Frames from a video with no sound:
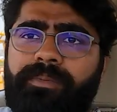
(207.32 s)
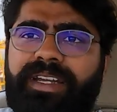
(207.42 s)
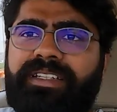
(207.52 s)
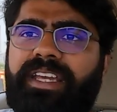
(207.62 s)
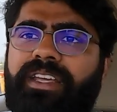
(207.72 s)

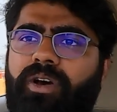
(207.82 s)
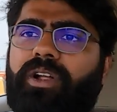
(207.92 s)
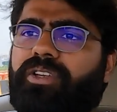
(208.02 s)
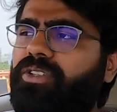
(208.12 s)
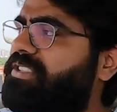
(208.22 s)
maintain
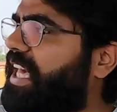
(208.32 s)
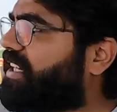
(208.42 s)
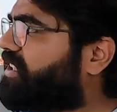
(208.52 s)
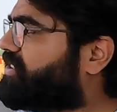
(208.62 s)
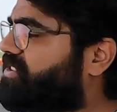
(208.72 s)
all those
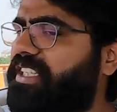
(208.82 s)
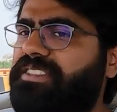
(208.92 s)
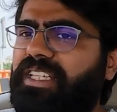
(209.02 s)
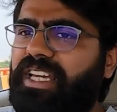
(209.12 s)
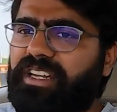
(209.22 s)

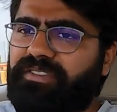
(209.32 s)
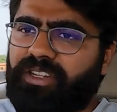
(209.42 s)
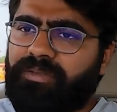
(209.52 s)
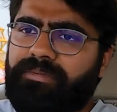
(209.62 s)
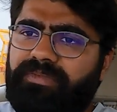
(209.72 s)
characteristics and
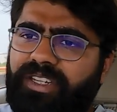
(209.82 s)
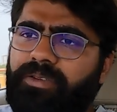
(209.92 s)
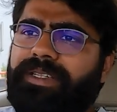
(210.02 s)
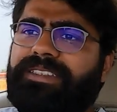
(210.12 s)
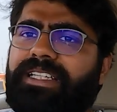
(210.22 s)
when
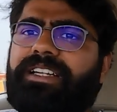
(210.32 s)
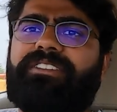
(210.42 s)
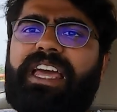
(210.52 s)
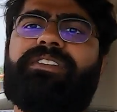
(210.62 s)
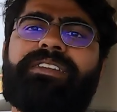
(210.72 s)
you basically
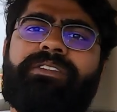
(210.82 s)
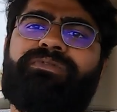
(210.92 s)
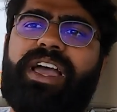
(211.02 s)
drive in that